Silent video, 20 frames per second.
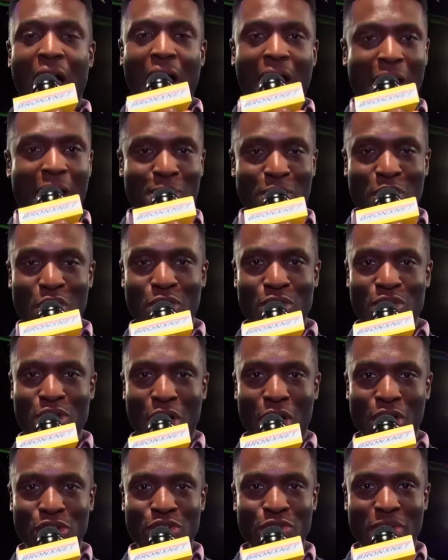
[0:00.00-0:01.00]
I'm Cody
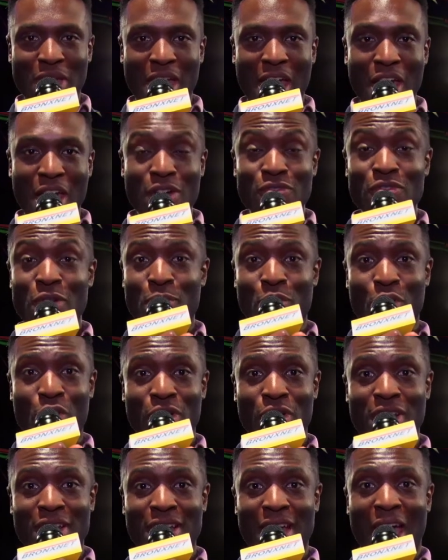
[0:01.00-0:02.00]
Onyuke,
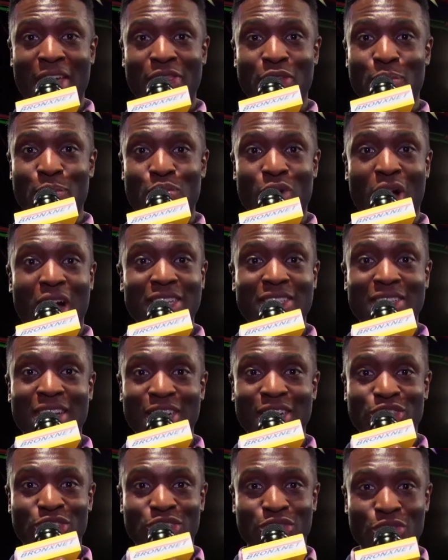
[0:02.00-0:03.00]
reporting at the
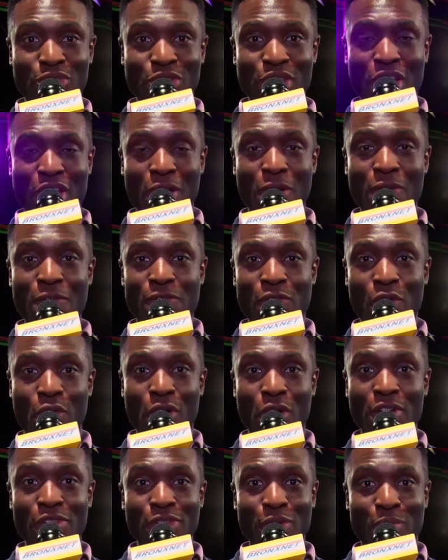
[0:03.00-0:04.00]
BronxNet studio
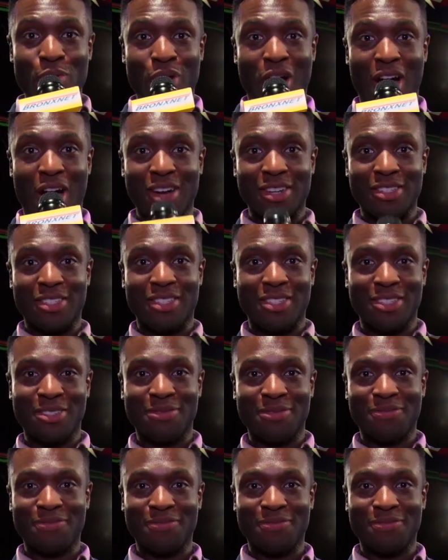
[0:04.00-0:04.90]
for the Bronx.